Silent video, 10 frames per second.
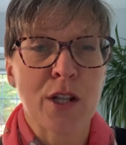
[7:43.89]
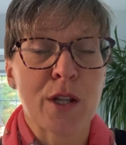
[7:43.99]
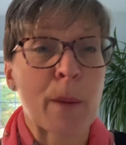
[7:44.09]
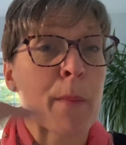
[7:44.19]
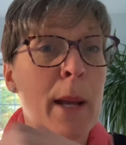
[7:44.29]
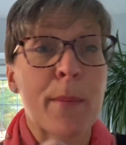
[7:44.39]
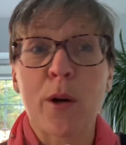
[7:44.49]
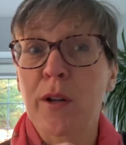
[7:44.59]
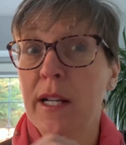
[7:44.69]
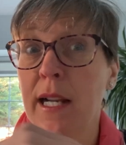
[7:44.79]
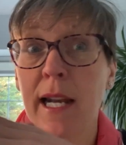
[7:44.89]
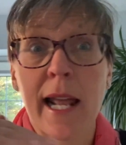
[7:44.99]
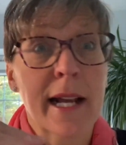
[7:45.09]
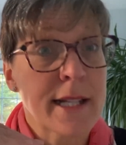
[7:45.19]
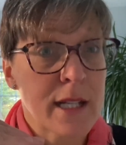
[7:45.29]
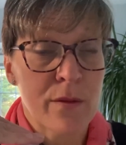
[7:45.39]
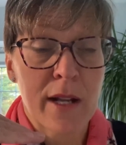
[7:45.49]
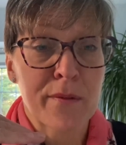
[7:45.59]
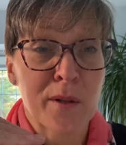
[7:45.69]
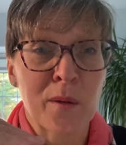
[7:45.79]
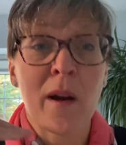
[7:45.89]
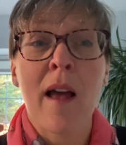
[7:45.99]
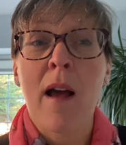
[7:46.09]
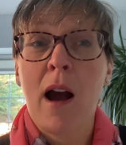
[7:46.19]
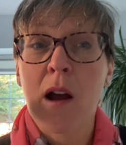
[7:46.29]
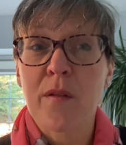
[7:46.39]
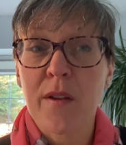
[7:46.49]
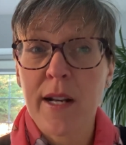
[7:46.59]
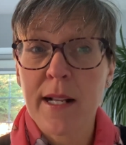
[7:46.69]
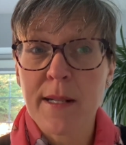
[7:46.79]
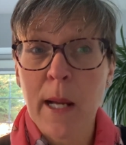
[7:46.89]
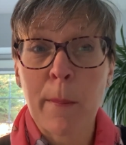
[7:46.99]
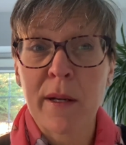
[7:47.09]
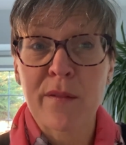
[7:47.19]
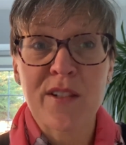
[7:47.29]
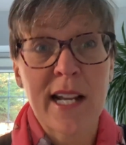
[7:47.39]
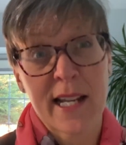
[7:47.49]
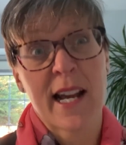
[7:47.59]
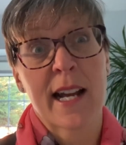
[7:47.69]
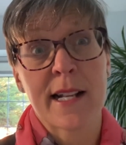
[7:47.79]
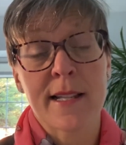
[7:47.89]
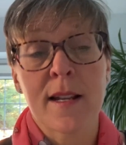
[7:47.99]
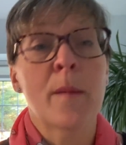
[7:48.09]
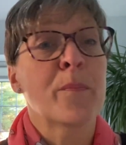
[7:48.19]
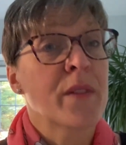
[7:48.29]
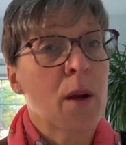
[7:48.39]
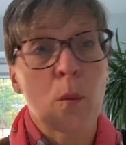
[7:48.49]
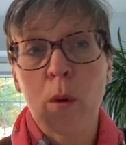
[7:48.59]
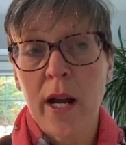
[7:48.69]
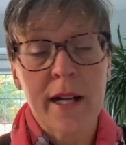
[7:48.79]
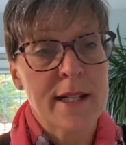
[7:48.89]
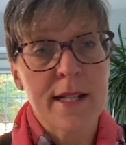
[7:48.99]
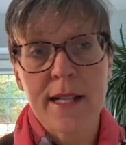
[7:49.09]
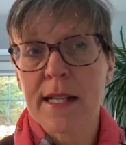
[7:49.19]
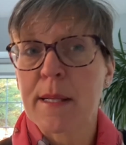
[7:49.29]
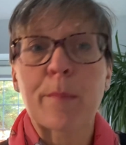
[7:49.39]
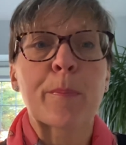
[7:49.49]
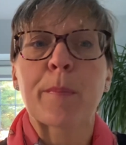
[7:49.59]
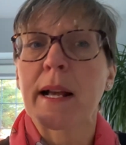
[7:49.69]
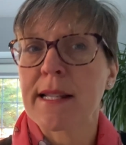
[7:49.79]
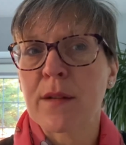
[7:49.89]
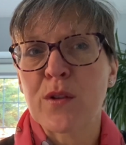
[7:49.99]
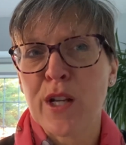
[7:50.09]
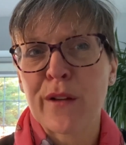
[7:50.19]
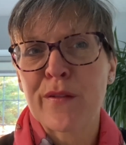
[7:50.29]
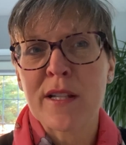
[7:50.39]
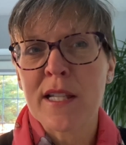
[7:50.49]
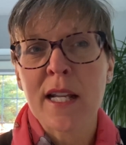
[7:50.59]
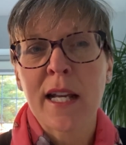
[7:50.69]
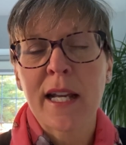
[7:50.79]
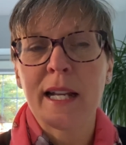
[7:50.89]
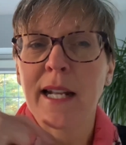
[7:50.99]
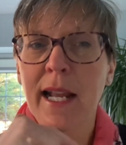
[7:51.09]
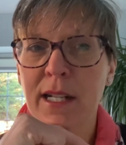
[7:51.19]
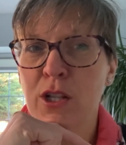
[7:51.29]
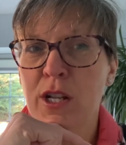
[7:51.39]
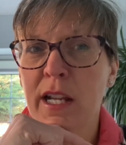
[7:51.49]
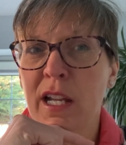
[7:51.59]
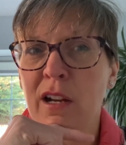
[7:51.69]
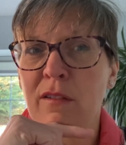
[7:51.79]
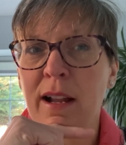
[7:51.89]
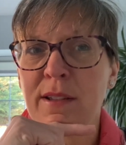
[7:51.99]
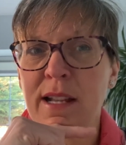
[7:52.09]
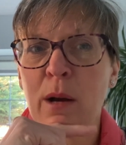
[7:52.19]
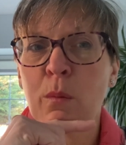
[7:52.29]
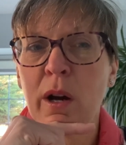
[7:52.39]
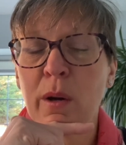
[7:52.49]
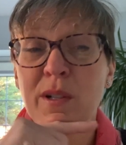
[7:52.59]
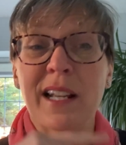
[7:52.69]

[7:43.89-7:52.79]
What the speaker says: So maybe on a collective level over the next couple of decades, we are going to see some massive shifts in energy around our world.